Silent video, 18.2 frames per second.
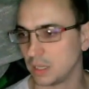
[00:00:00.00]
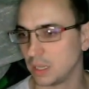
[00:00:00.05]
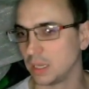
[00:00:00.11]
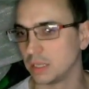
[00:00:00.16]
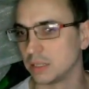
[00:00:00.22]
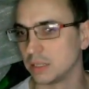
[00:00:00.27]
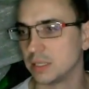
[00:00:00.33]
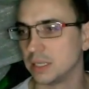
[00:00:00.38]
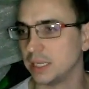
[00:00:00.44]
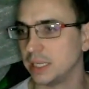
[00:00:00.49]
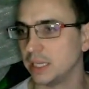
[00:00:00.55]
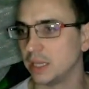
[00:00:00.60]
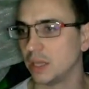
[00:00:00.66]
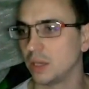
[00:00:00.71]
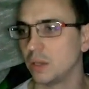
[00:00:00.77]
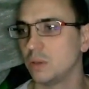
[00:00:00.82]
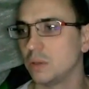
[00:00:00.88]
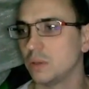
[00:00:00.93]
delete
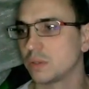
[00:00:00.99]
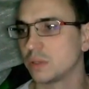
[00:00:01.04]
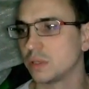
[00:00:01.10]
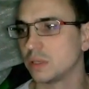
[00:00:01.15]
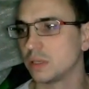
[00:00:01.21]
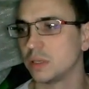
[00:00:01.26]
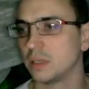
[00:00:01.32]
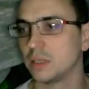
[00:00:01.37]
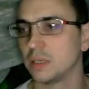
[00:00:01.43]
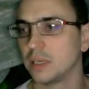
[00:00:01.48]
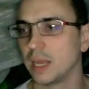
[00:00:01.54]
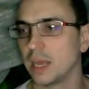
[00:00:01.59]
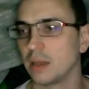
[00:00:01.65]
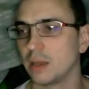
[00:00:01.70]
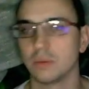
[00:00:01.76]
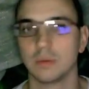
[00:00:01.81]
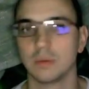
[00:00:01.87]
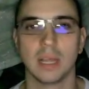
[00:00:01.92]
those. Now
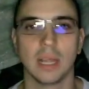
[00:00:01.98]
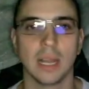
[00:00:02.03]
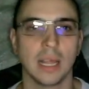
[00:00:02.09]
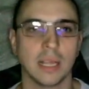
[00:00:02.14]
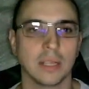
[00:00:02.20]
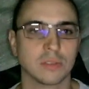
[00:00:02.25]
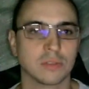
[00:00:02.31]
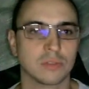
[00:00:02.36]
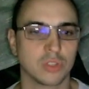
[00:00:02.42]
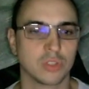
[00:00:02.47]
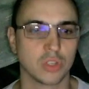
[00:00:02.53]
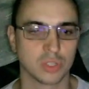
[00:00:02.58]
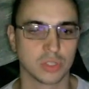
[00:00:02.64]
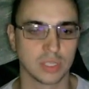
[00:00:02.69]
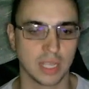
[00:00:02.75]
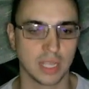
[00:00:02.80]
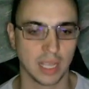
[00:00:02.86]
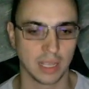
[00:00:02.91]
let's
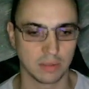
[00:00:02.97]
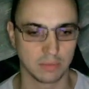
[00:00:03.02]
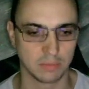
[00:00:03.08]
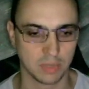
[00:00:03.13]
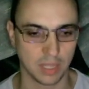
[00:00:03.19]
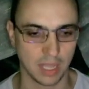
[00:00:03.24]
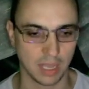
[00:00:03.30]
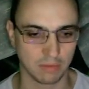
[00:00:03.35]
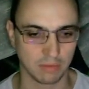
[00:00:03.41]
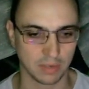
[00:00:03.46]
just get rid of